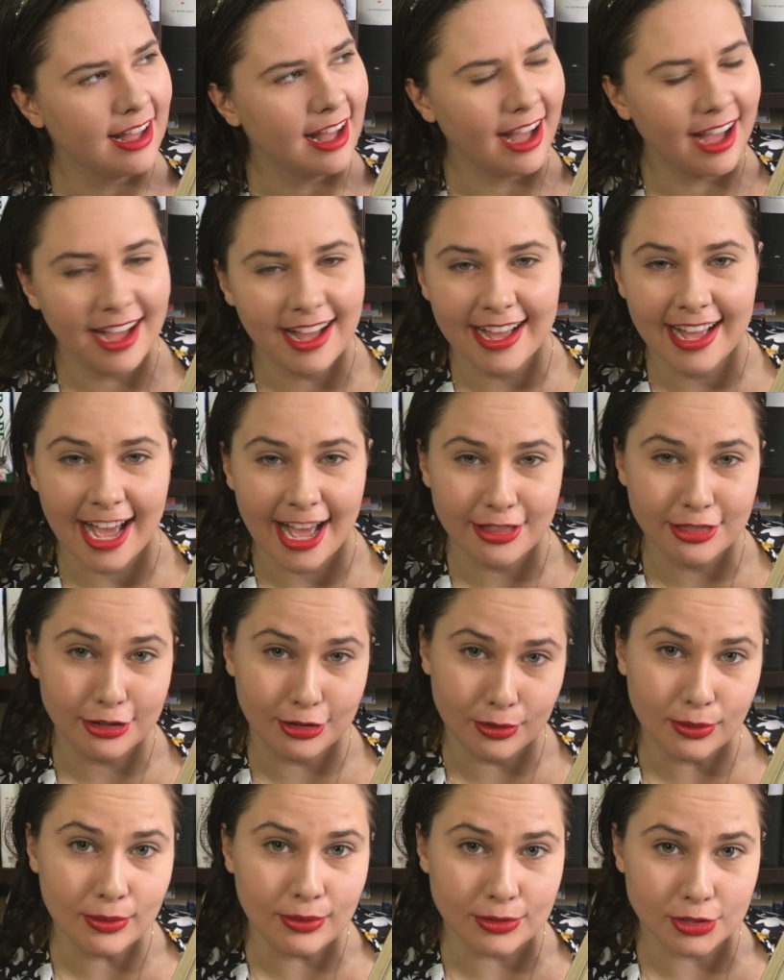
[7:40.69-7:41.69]
I had the
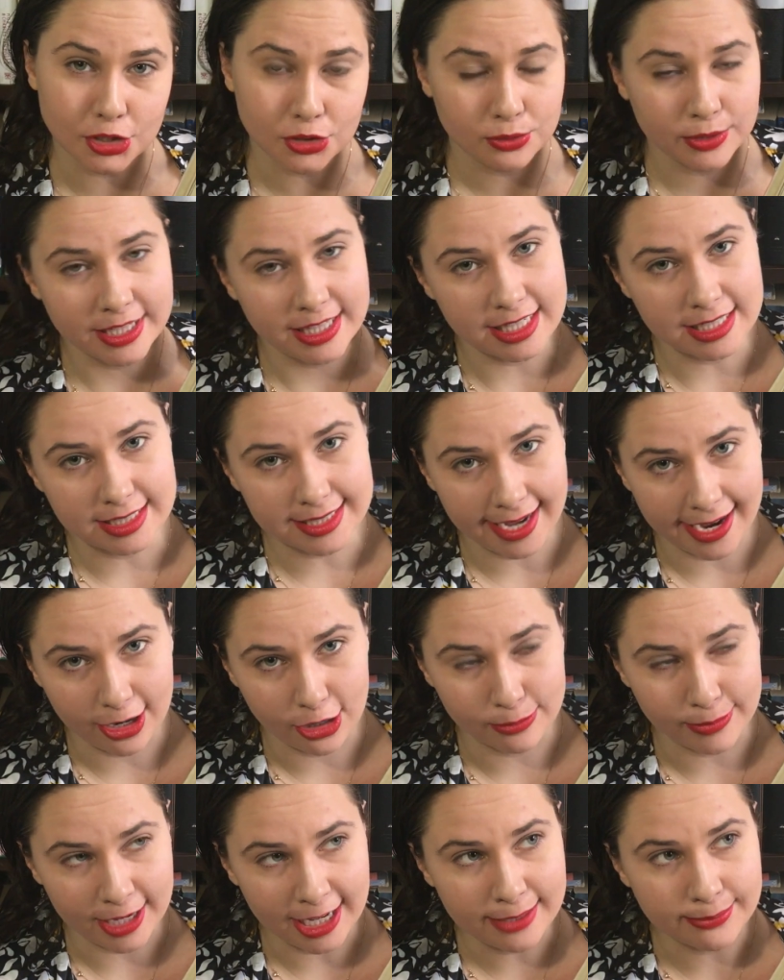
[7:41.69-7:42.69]
goal to read the
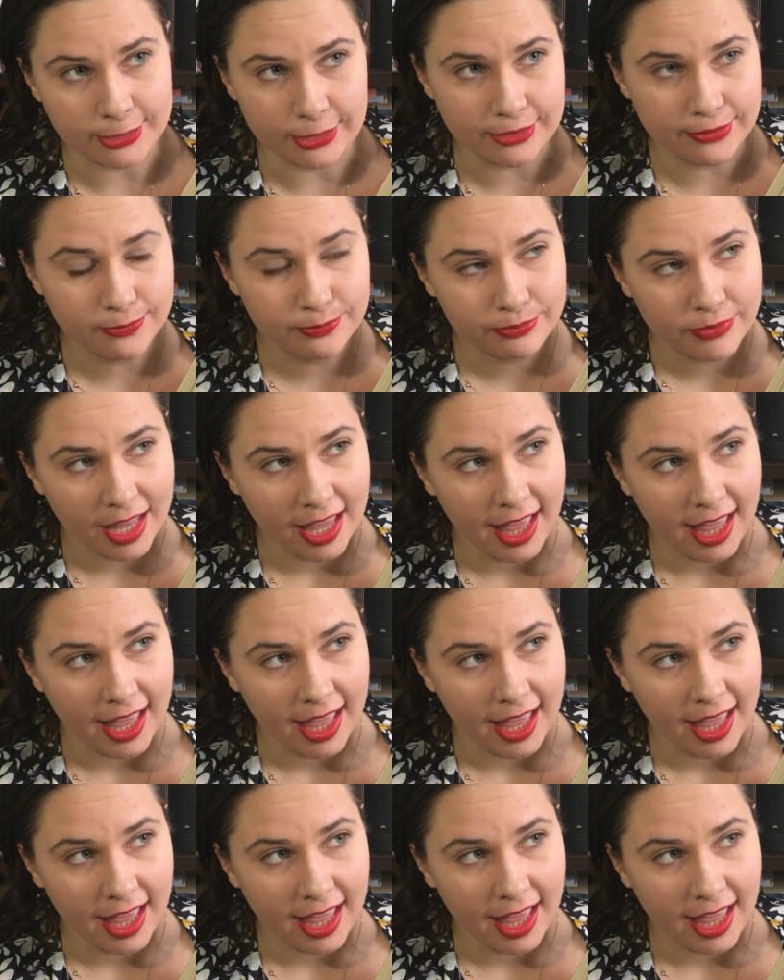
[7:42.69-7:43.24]
entire Bible,